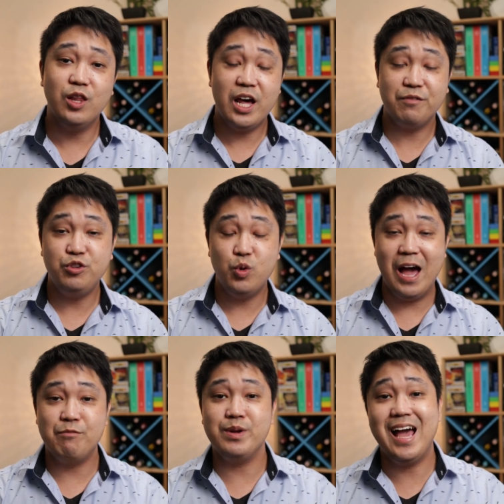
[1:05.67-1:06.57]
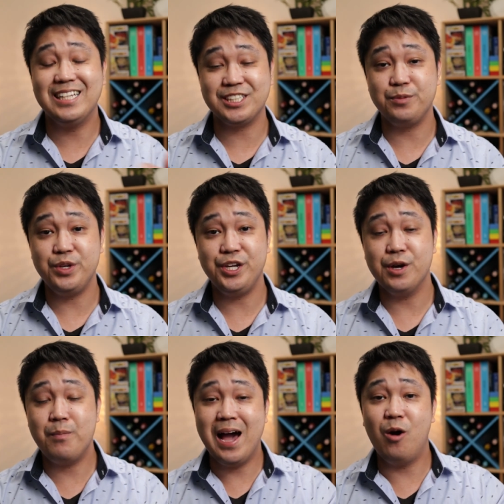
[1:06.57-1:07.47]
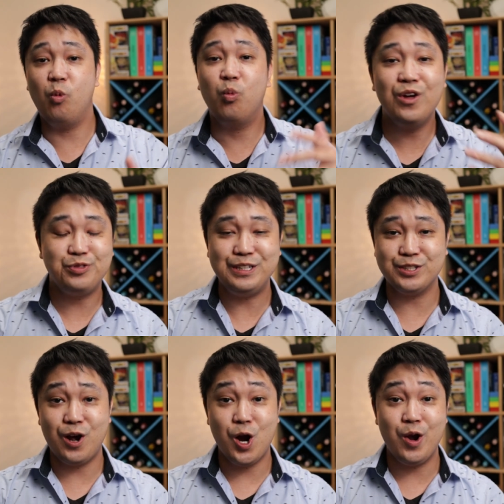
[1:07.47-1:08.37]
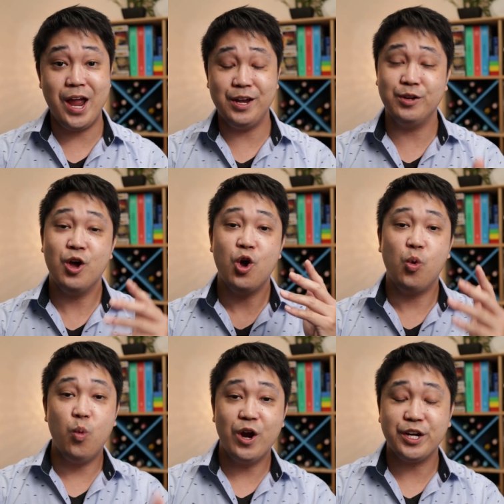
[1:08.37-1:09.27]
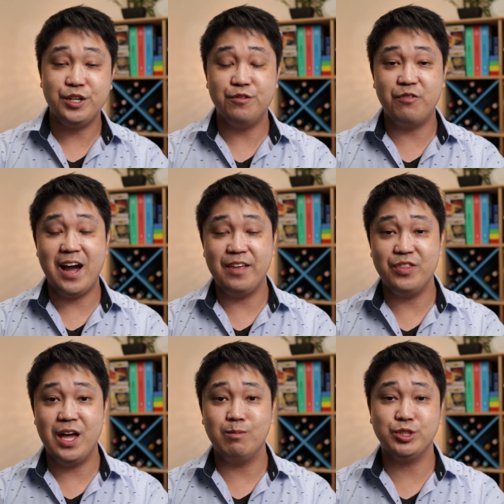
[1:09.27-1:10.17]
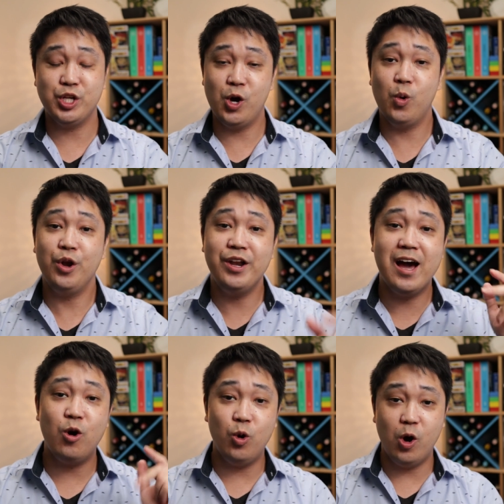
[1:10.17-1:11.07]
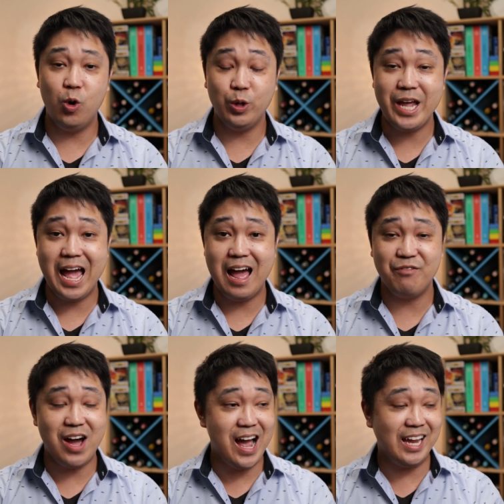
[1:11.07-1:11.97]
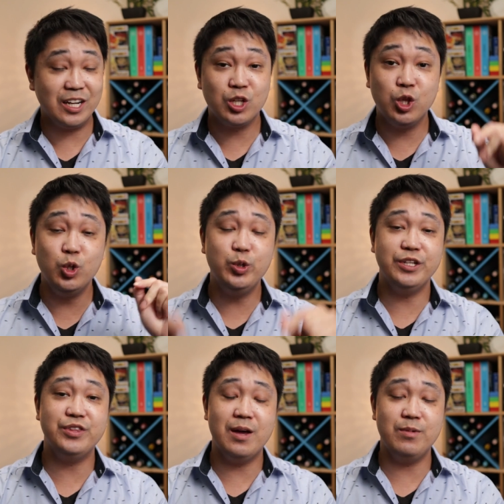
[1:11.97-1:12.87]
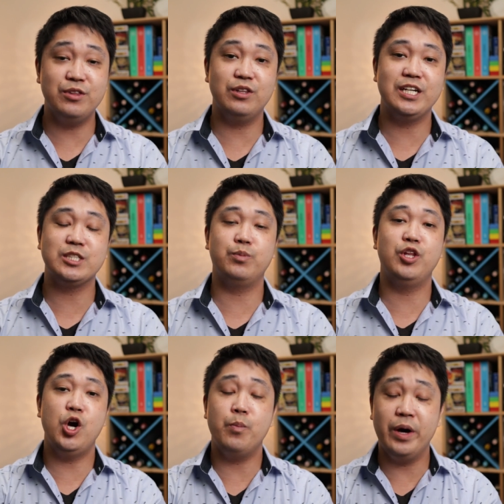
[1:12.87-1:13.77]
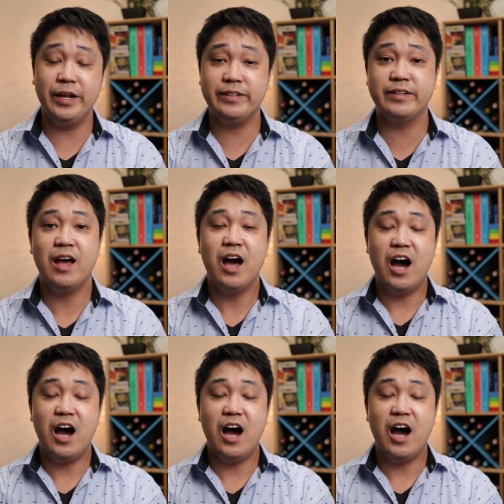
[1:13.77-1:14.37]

A lot of you have been asking me about what these are and where can you find them. So not only have I included them in the links below, but